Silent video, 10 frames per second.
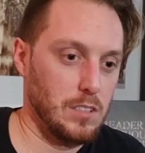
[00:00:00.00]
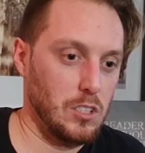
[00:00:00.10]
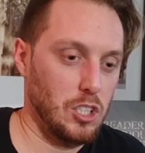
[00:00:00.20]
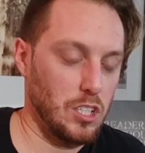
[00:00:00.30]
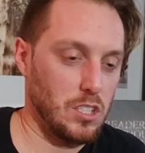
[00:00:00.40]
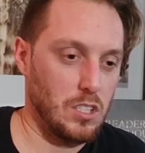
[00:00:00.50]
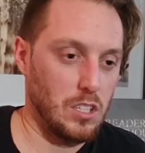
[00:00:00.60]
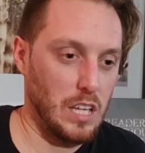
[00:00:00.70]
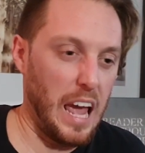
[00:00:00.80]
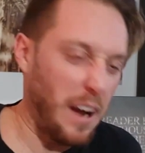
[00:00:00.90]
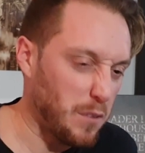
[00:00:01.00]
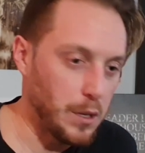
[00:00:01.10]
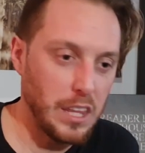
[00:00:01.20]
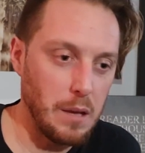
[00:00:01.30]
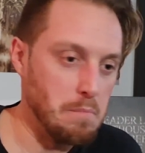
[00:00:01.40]
just
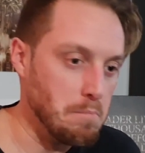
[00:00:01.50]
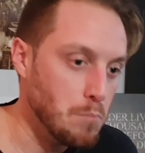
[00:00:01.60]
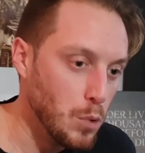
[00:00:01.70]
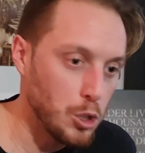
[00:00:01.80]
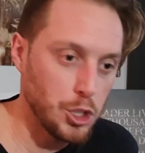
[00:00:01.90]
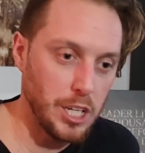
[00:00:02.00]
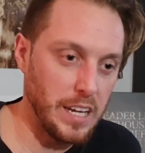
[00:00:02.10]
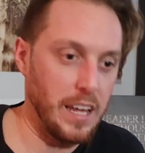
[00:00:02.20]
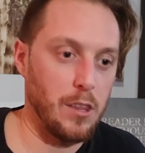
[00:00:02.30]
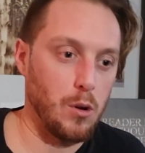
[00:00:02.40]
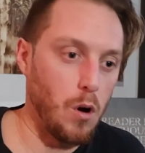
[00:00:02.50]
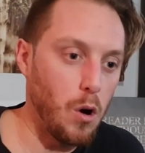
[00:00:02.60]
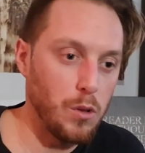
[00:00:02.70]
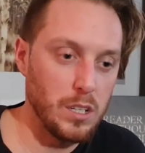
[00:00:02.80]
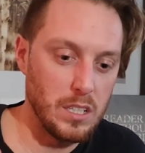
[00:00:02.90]
everything mushed together,
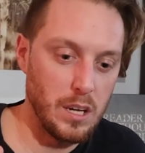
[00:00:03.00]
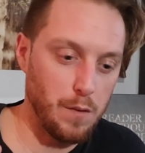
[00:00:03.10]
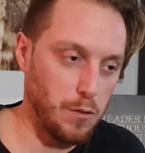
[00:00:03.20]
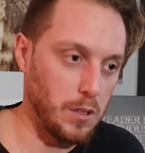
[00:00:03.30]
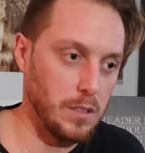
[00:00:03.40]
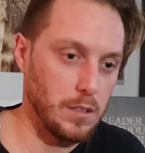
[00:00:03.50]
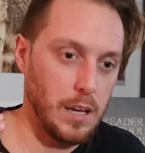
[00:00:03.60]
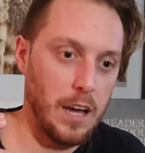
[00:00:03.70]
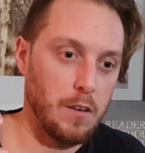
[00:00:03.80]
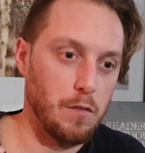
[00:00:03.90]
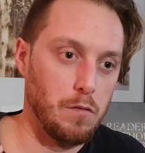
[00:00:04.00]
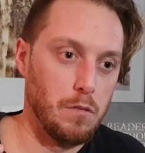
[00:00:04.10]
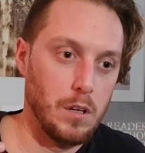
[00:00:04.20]
all the different kind of